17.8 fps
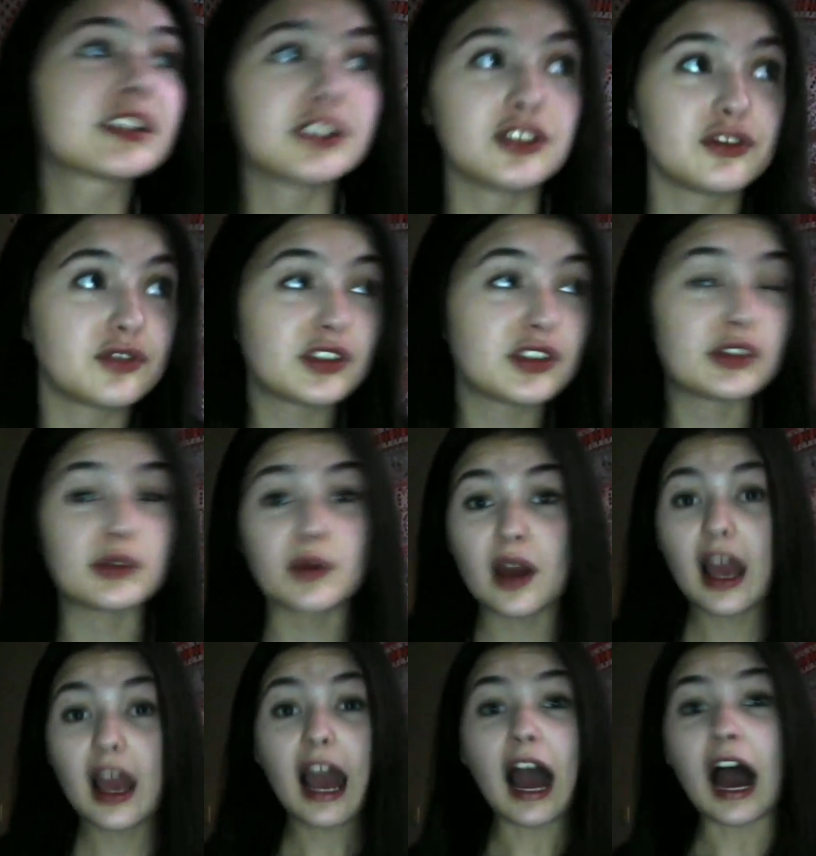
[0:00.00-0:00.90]
did you do?
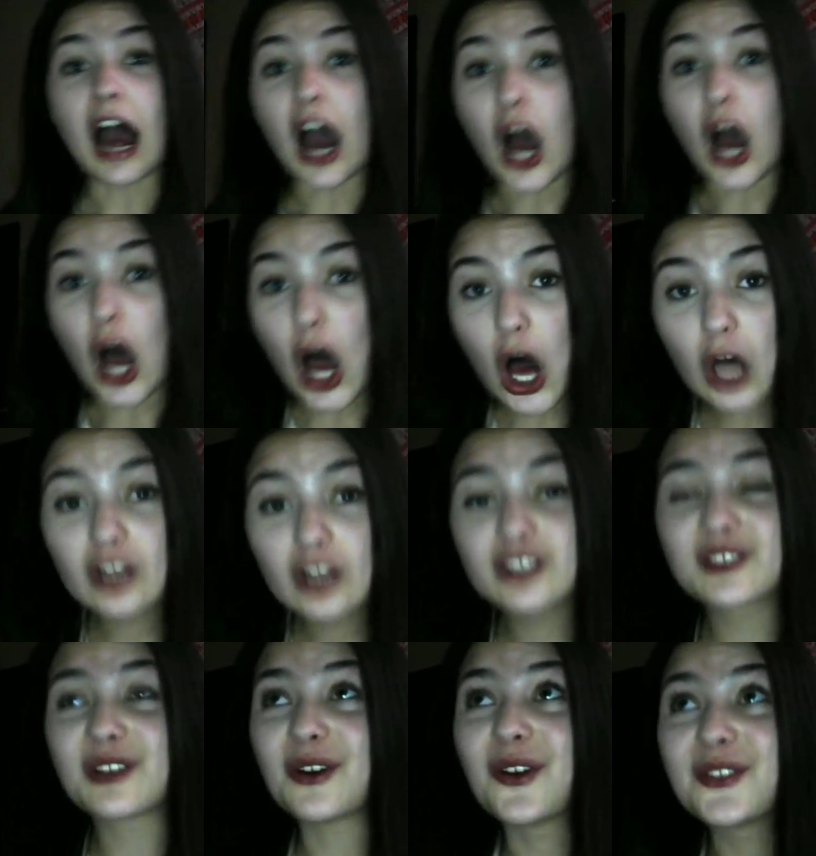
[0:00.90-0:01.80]

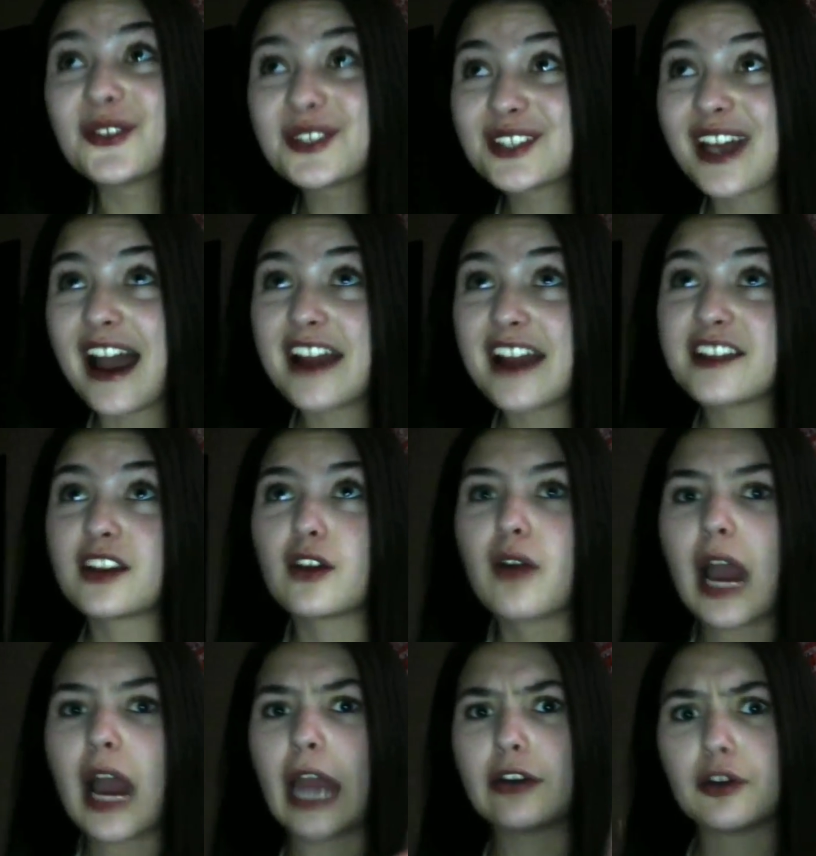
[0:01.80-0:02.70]
Also, side
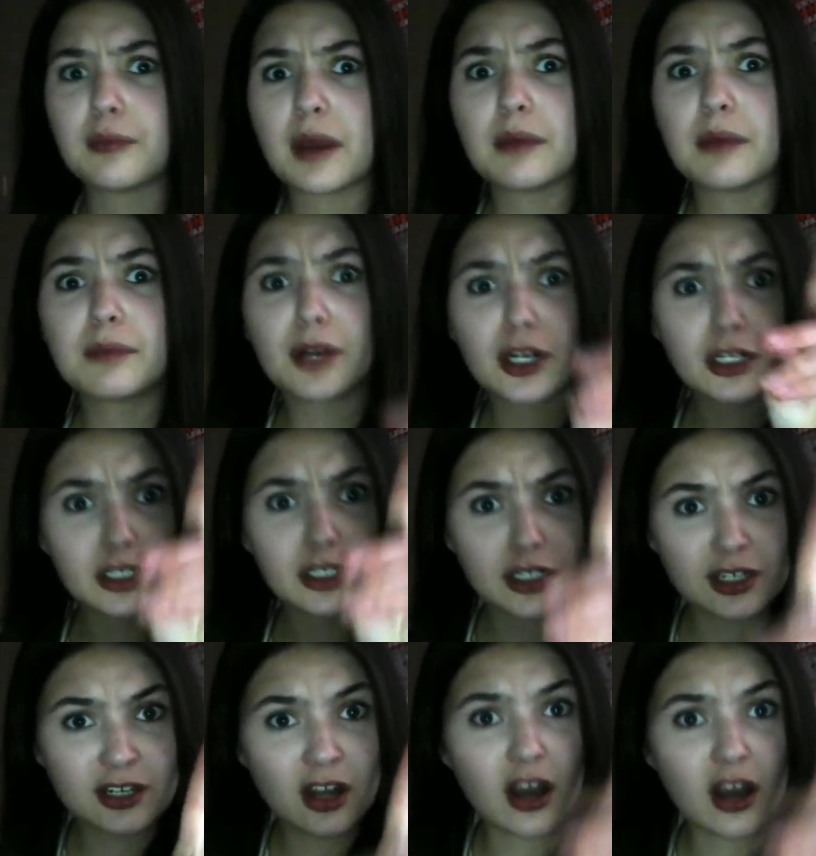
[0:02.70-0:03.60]
note, I remember
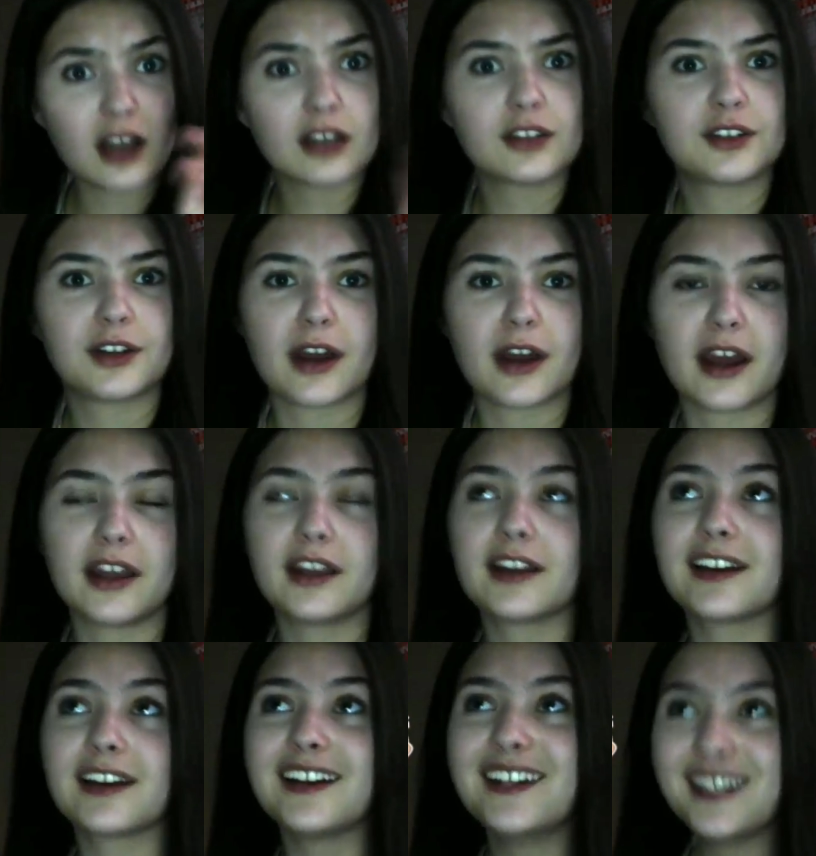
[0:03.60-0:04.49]
not crying.